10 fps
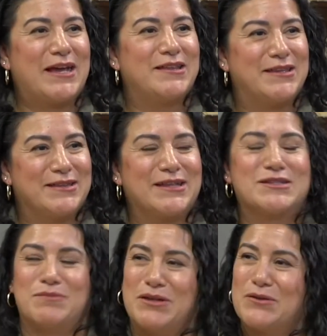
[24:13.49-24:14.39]
I think
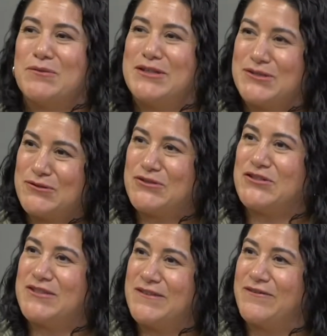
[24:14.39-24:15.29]
that's been the
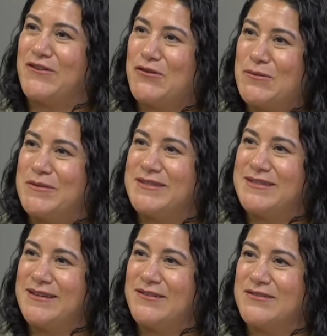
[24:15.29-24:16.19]
resurgence of our urban
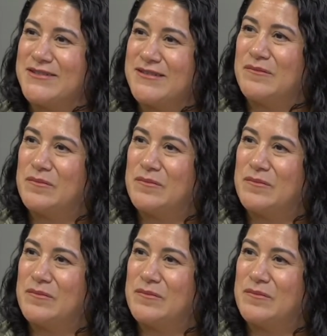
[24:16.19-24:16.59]
centers.